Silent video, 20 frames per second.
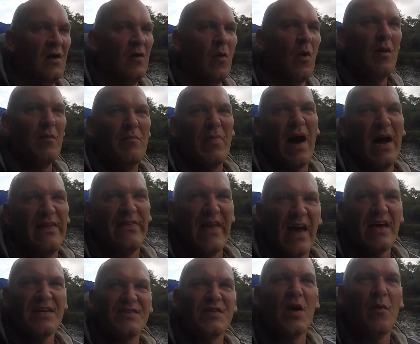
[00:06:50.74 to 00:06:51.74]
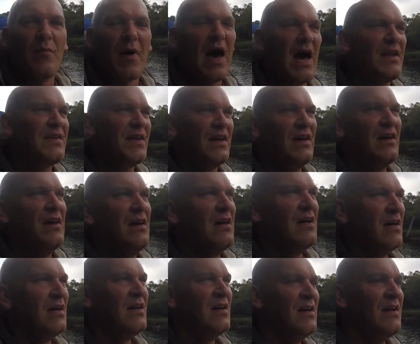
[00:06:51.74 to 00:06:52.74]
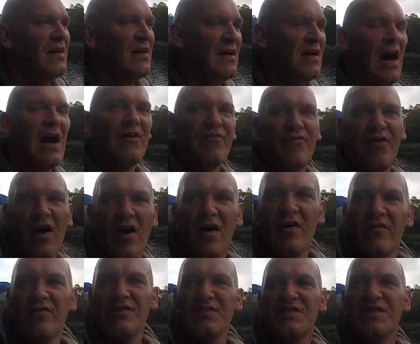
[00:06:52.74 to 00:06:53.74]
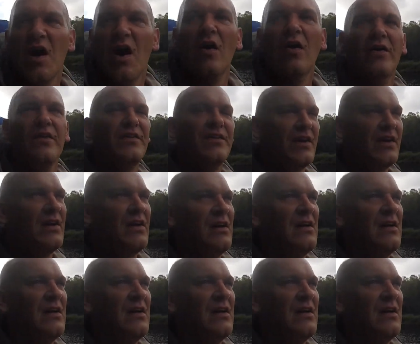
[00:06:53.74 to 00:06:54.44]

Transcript: One bad day's not bad. I had 5 in Scotland.